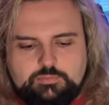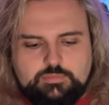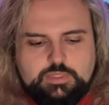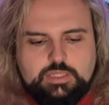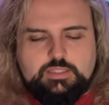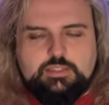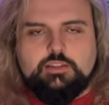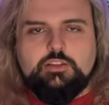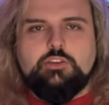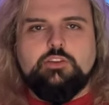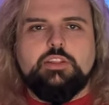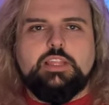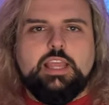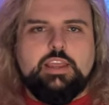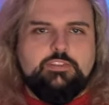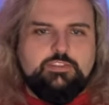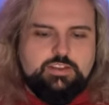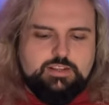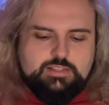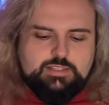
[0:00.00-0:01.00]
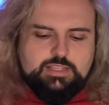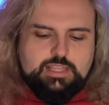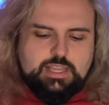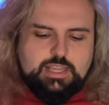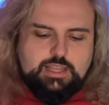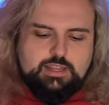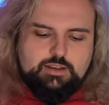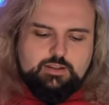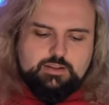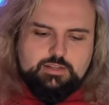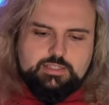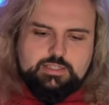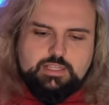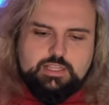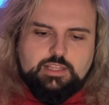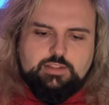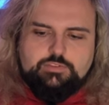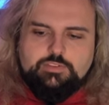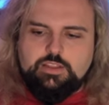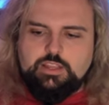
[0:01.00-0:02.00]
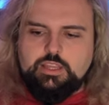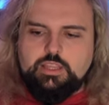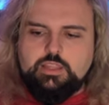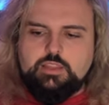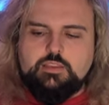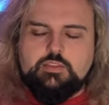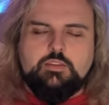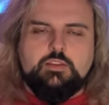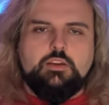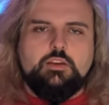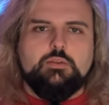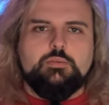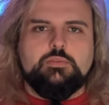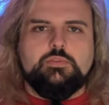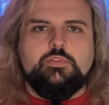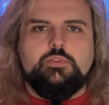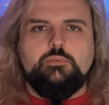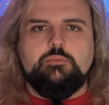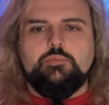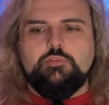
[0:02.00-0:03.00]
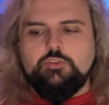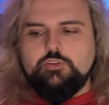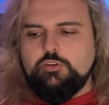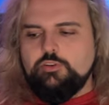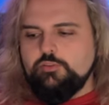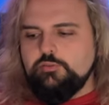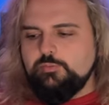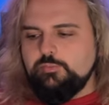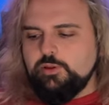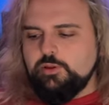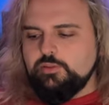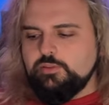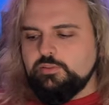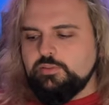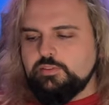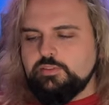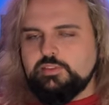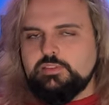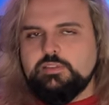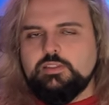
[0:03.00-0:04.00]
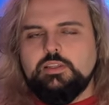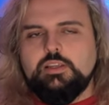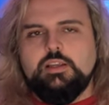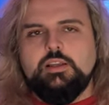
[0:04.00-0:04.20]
There's some good ethics there. Like I said, I think in terms of improvements,